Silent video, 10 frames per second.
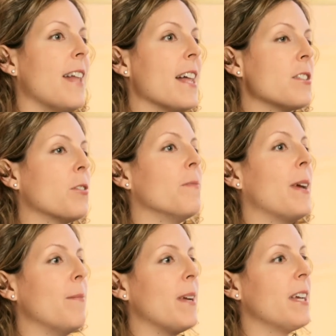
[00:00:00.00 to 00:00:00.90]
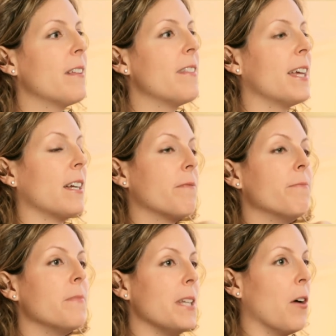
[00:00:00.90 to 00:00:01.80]
And that sort of made me think,
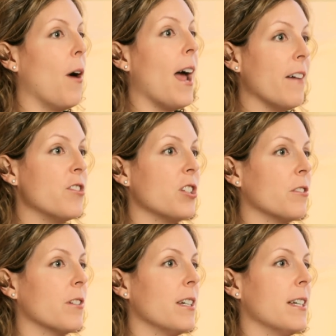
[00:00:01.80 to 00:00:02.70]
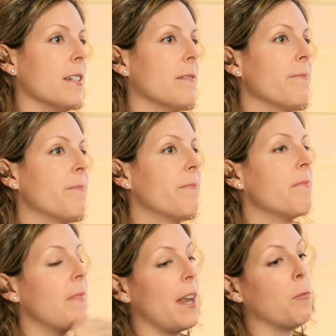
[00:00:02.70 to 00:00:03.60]
you know, I have children,
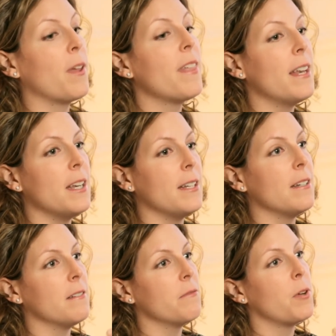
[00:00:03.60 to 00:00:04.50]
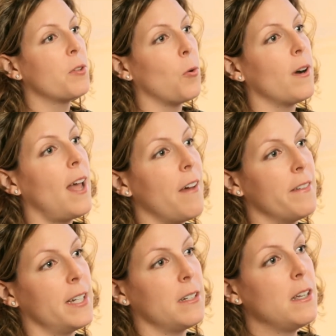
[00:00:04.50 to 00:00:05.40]
and with it, and with Gord
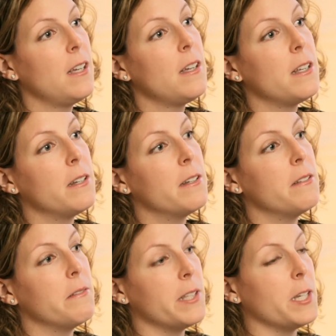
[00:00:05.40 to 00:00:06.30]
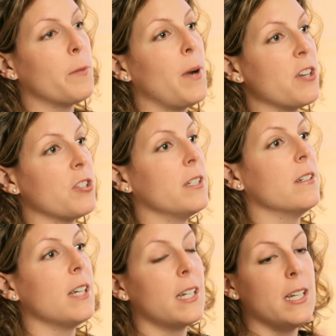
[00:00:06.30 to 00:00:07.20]
having the
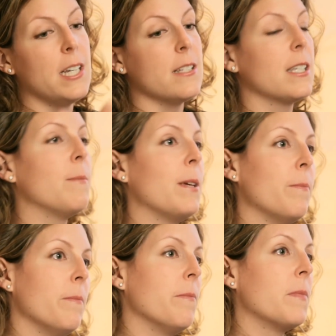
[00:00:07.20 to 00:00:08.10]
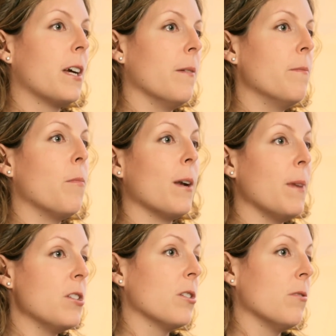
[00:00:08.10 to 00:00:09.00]
depression, it could easily be one of
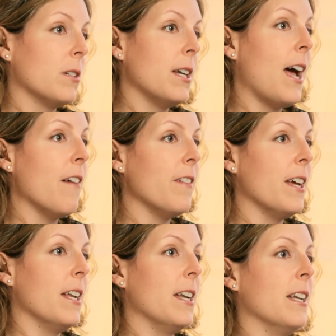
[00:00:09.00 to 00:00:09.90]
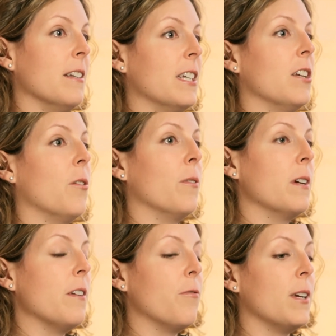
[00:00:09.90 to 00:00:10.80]
my children could have it. And, you know,
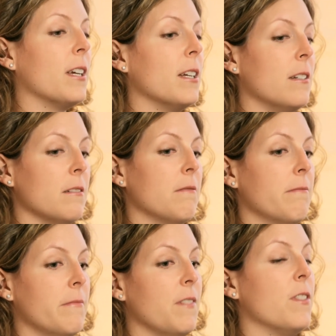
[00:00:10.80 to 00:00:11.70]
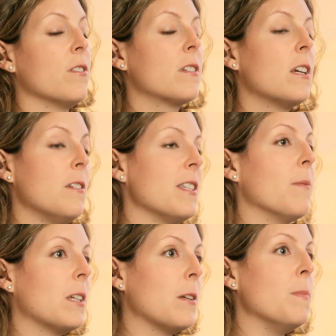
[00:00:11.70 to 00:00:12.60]
if
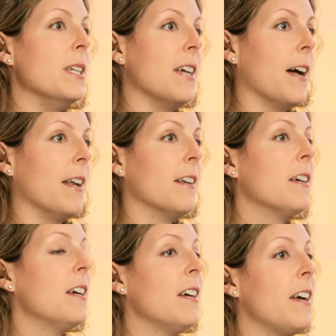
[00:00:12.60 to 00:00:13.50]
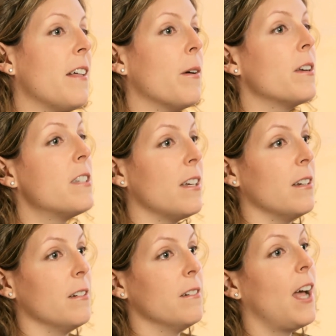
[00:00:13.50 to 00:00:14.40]
something could be done
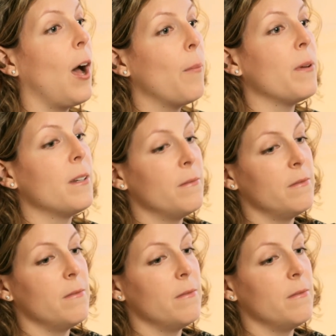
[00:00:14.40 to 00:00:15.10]
to help it,